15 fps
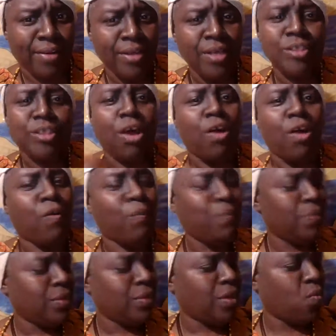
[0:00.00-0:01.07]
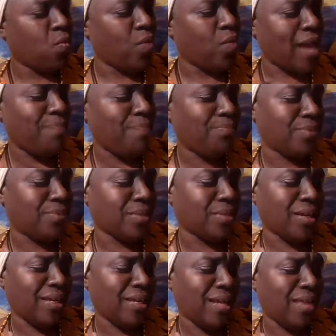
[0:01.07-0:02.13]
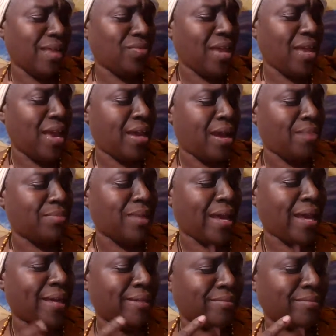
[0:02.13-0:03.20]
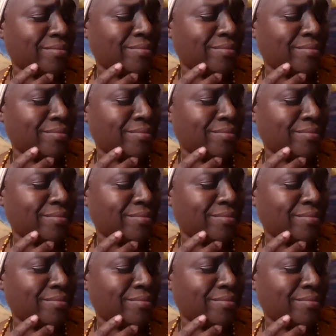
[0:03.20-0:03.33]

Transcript: So when I'm looking at that, I'm like,